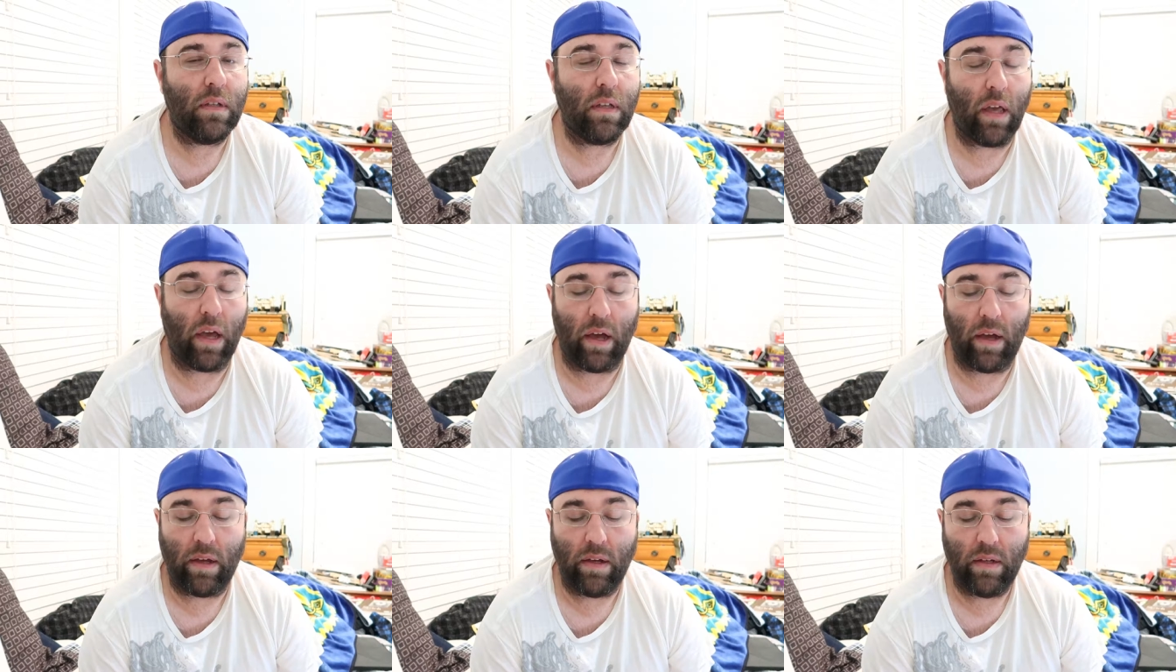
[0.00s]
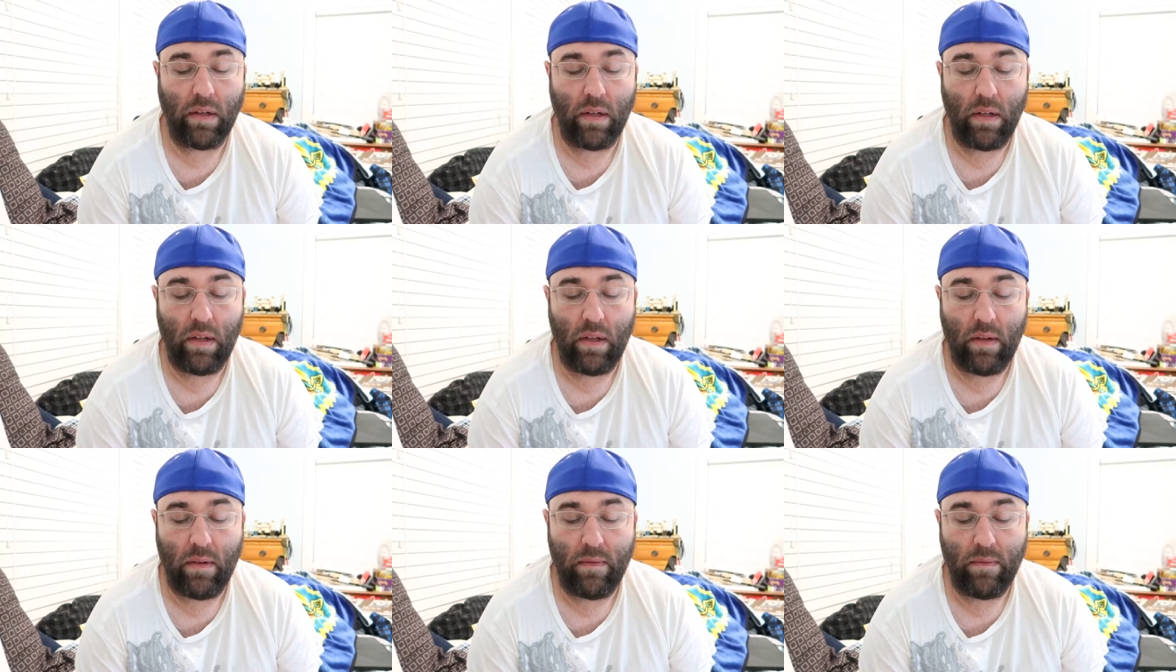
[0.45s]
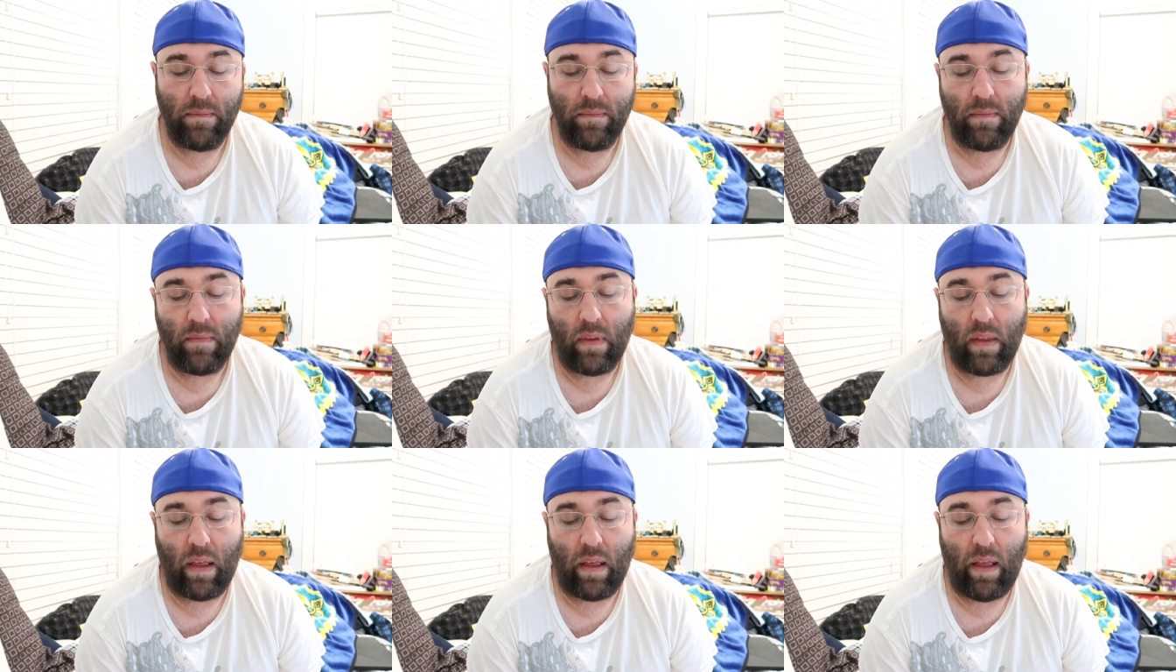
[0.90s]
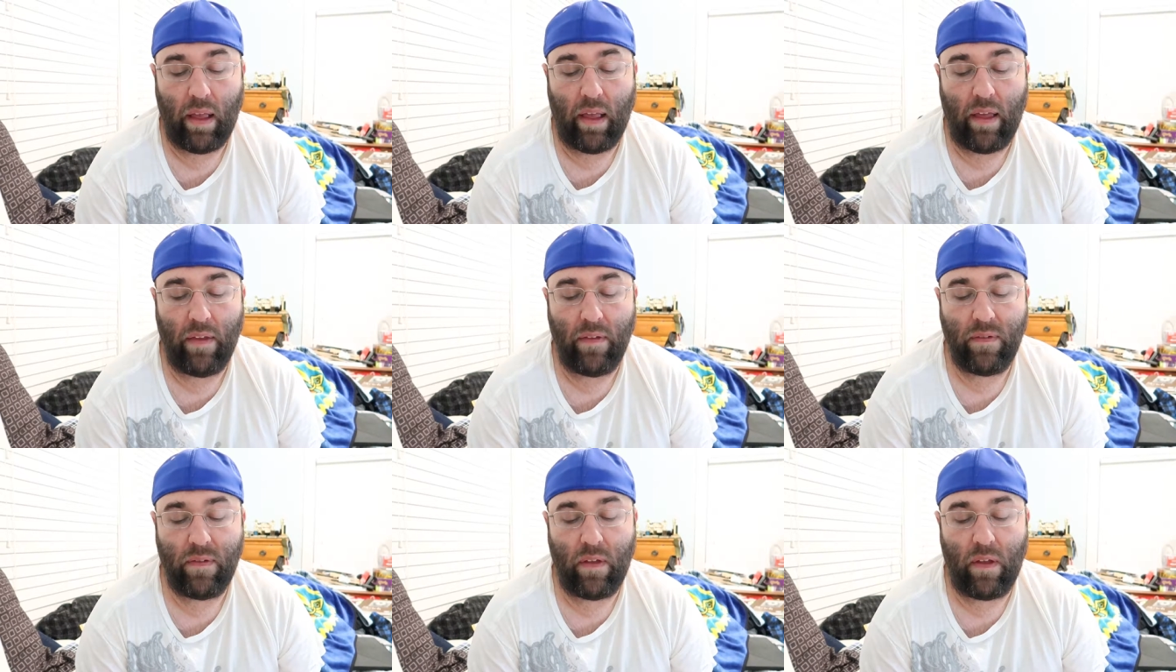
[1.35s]
Yeah.
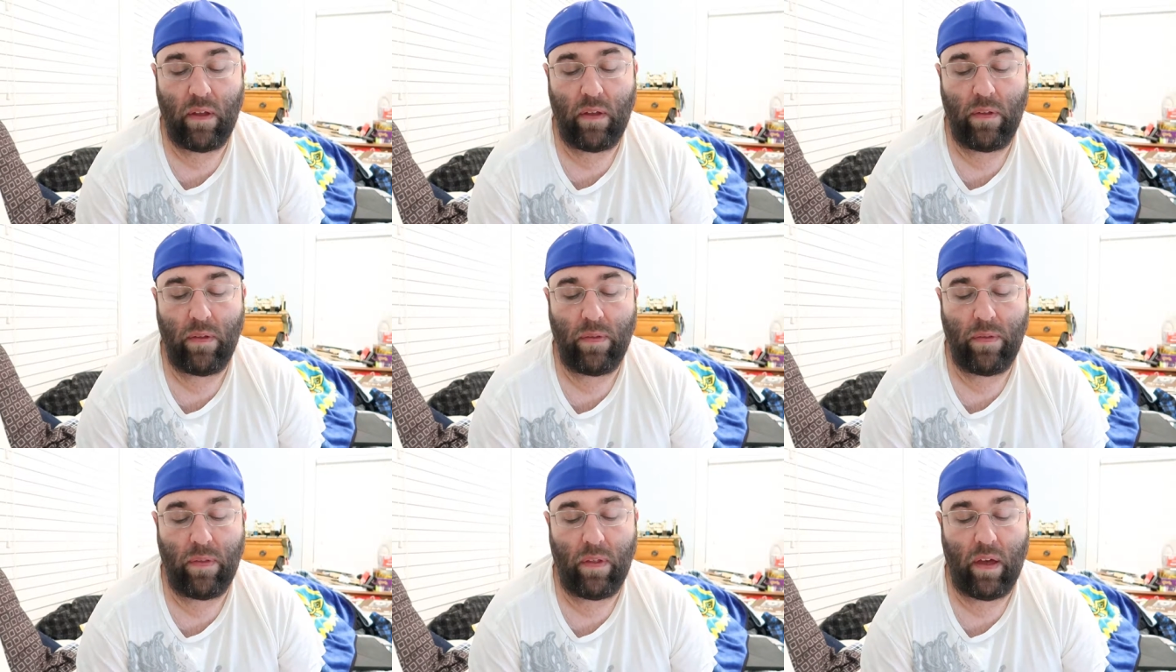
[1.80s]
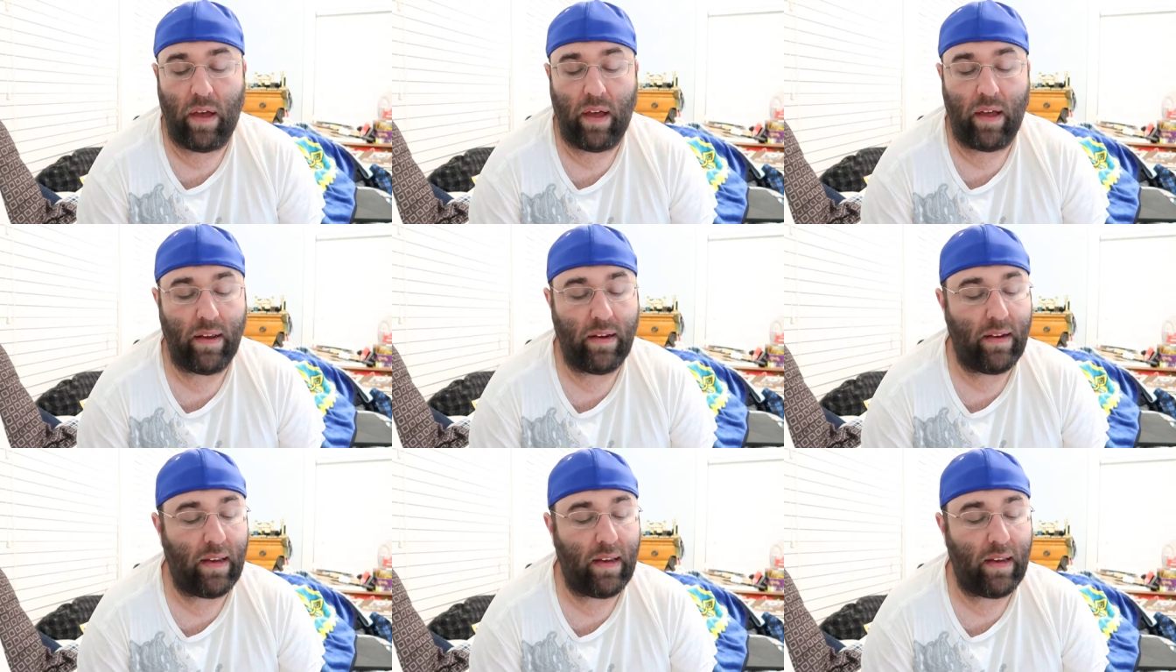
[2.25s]
And so uh,